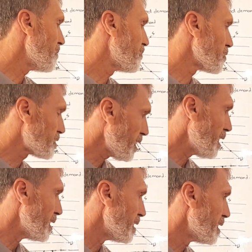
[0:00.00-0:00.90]
for
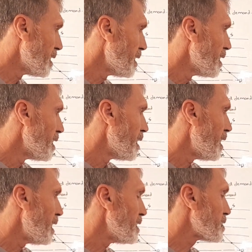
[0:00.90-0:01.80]
sale.
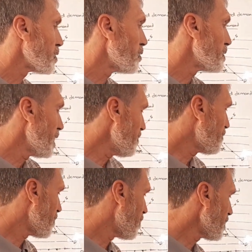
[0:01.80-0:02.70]
So
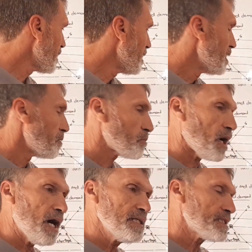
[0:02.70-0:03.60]
therefore,
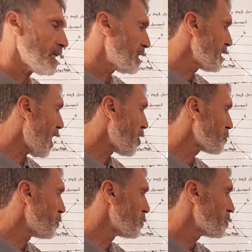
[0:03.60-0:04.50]
price and
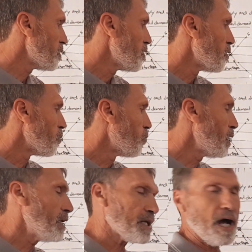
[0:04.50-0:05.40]
output
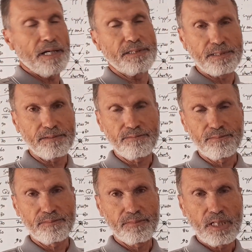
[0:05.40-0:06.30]
will rise.
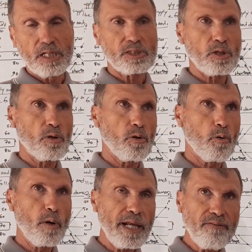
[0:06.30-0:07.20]
So
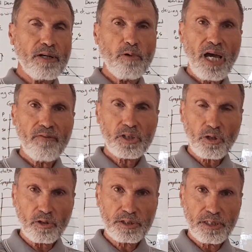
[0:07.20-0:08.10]
whenever we have a
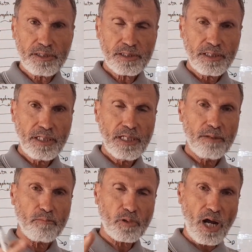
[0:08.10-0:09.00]
shortage,
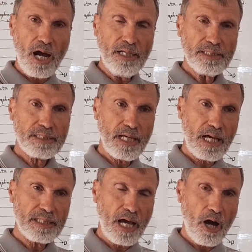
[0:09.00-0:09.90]
price
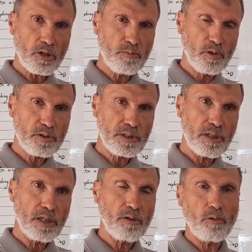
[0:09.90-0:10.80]
and output,
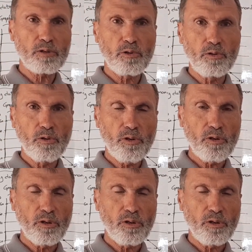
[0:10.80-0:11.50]
what we do,